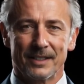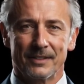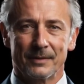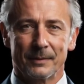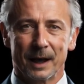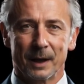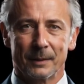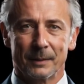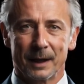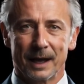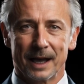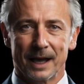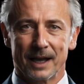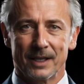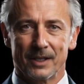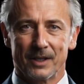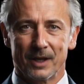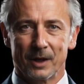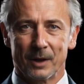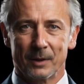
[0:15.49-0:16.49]
reaching an
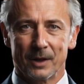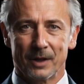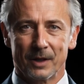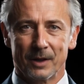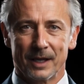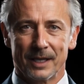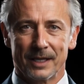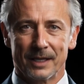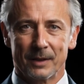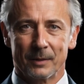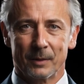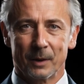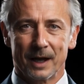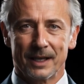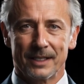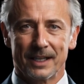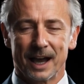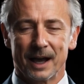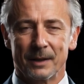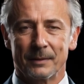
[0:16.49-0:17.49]
optimal loudspeaker
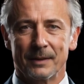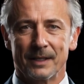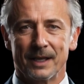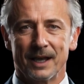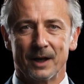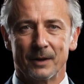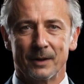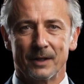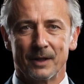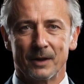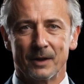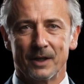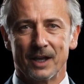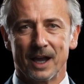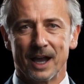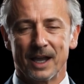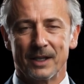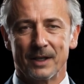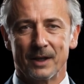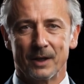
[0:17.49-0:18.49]
placement becomes a
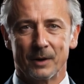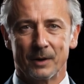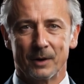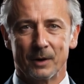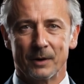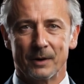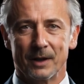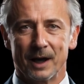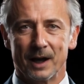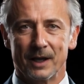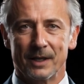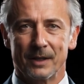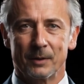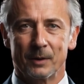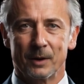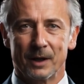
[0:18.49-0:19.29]
feasible objective.